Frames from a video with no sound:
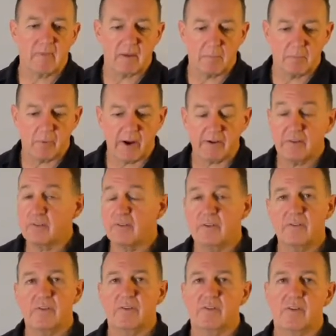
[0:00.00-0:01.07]

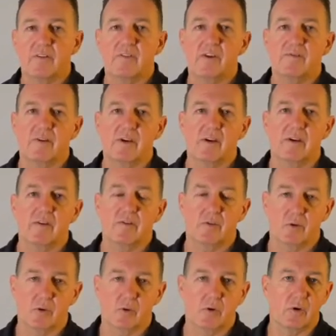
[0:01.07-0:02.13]
practices are significant
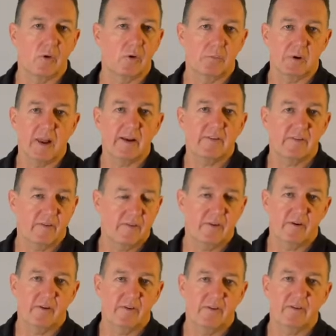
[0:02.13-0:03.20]
or places
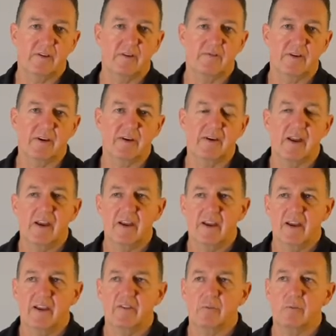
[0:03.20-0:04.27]
that are significant?
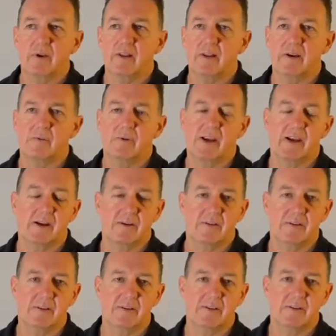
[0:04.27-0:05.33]
It's really
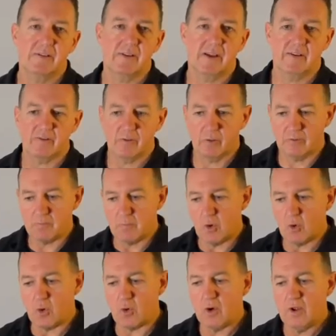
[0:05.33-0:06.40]
around that sort of
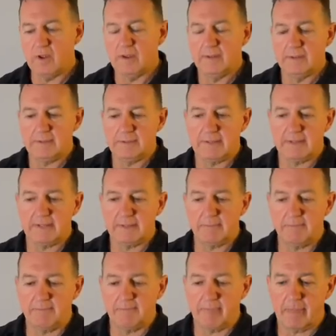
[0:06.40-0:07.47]
more,
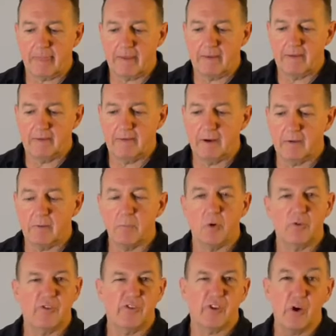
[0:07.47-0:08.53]
the
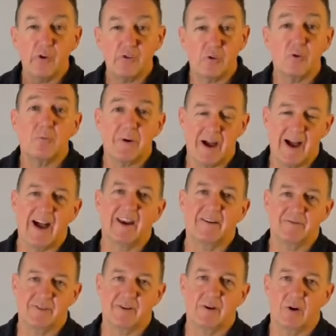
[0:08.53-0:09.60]
more social part,
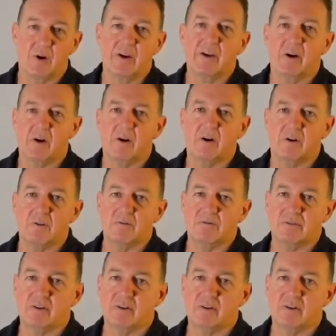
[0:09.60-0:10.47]
if you like, of